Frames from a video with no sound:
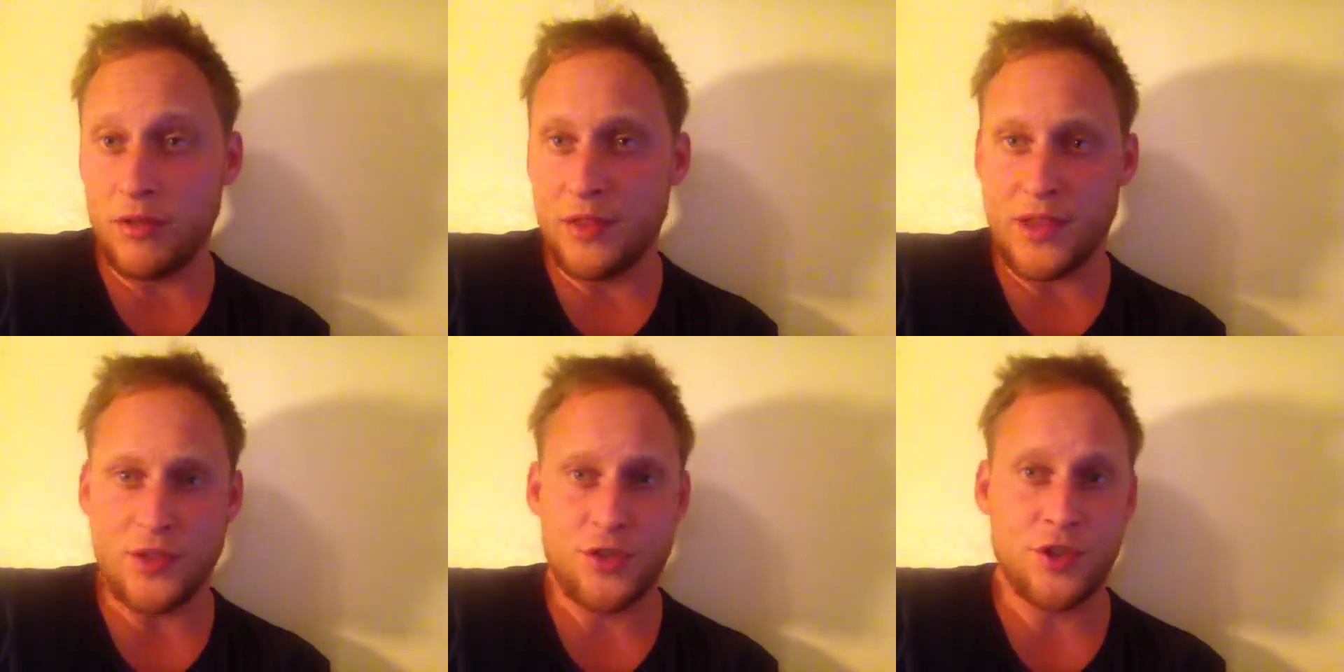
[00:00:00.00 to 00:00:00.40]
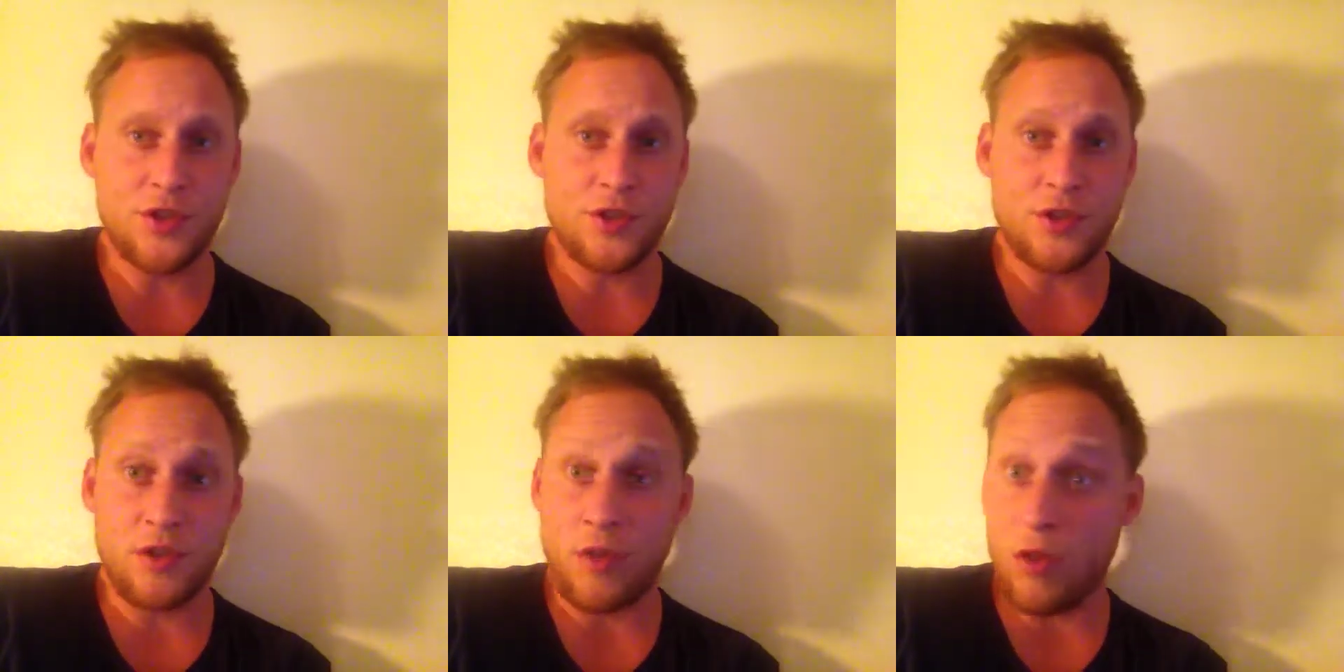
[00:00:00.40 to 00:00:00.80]
That's
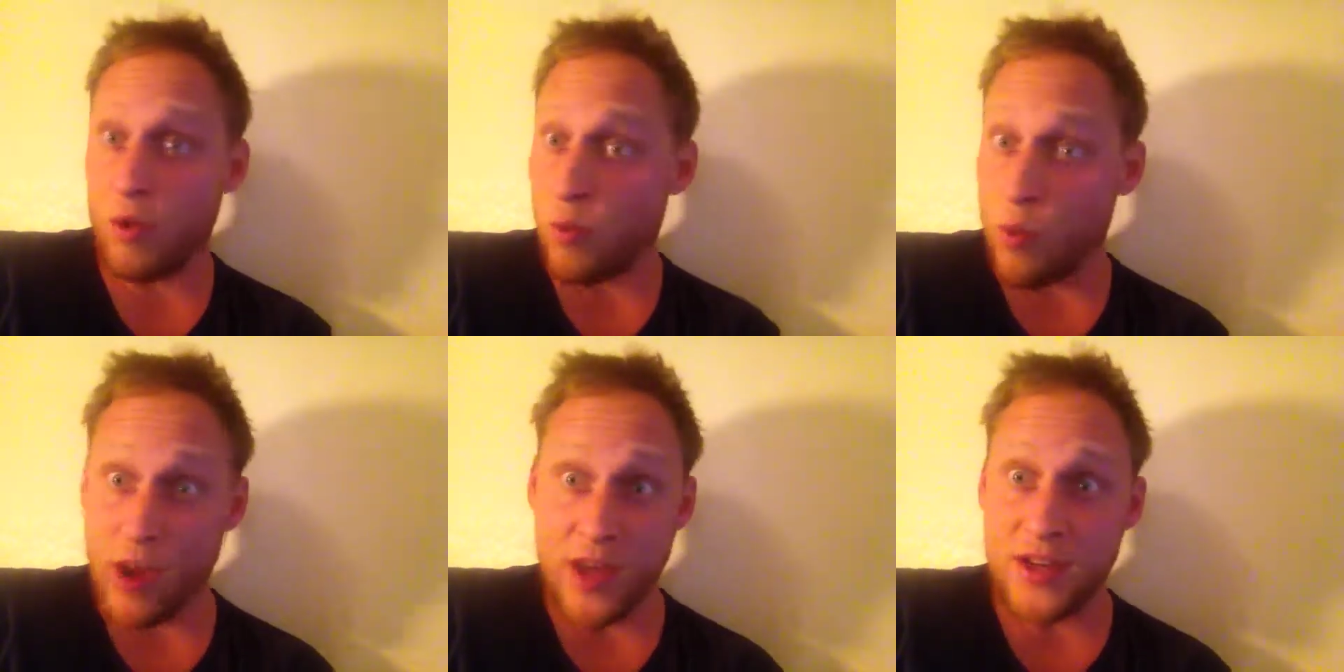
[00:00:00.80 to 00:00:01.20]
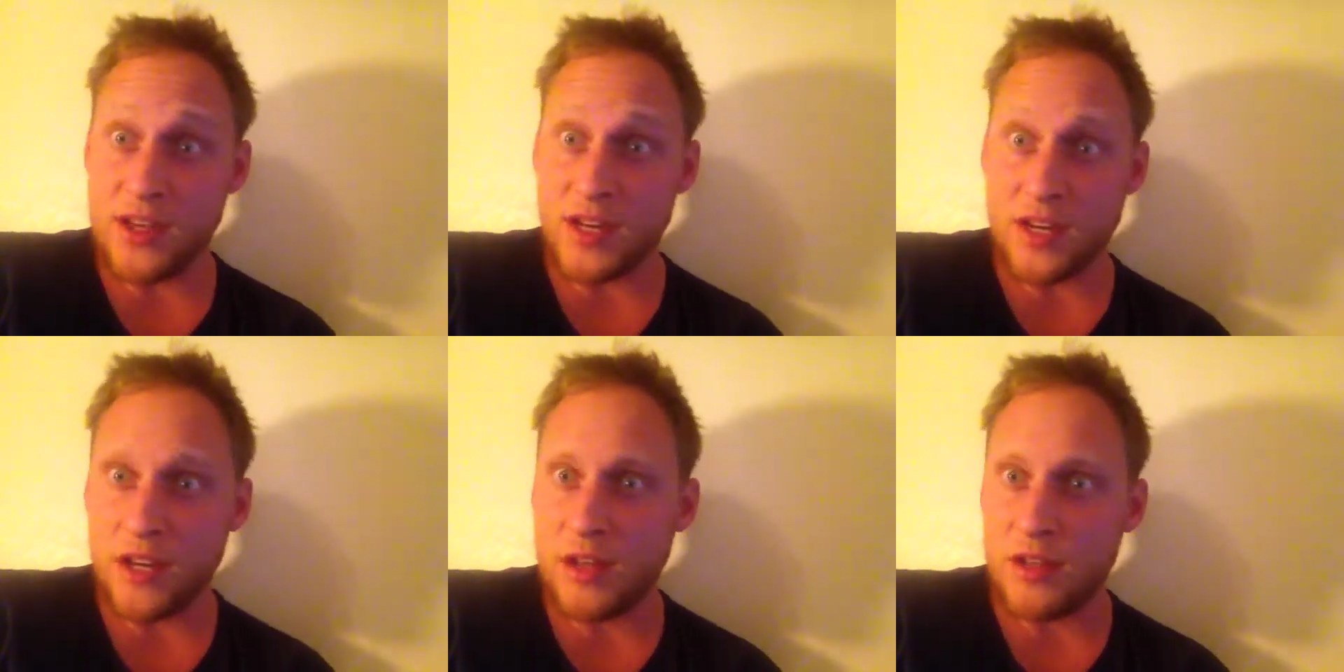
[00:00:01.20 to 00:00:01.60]
just the way
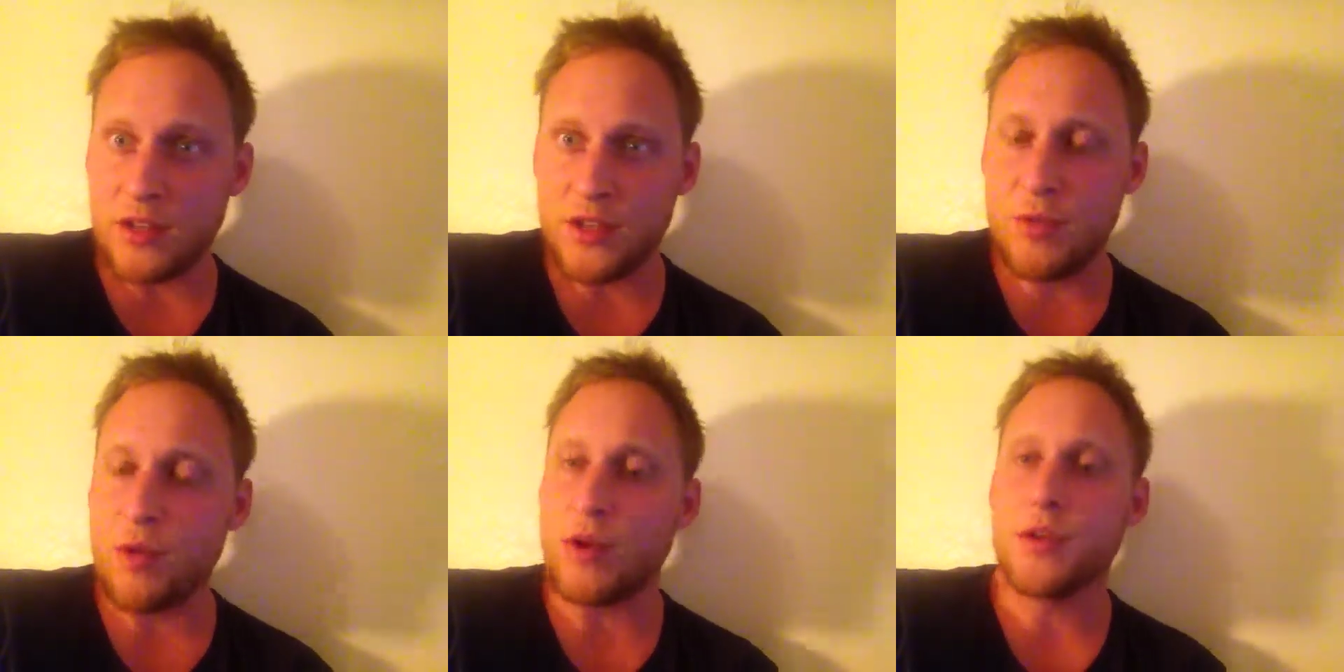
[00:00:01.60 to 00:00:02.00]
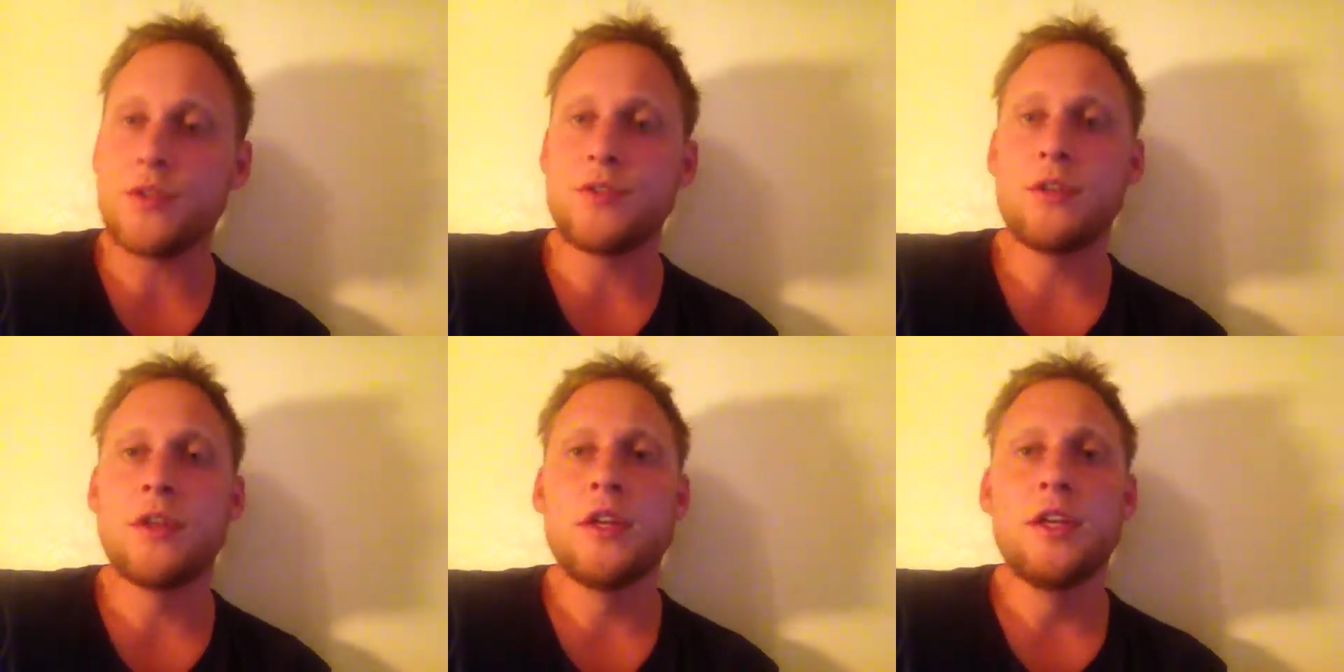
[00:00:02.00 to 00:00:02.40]
technology works.